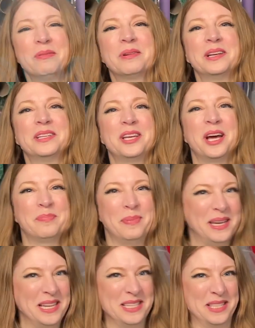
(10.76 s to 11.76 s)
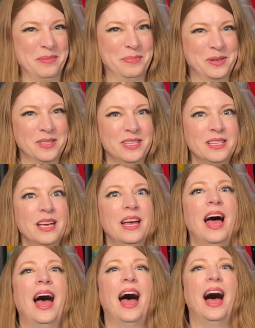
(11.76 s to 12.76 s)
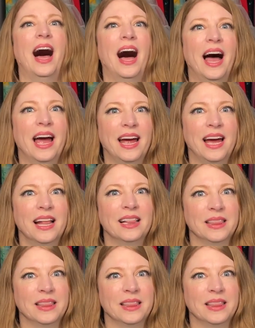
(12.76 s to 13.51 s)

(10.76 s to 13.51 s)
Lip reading: we're going to talk bunny slippers. I